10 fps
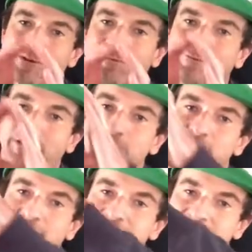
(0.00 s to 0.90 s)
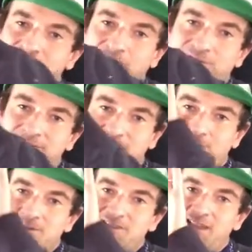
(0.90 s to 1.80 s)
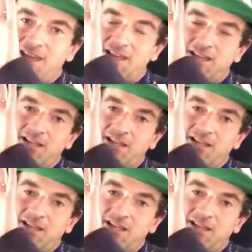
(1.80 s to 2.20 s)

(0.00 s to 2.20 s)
float on the surface, almost like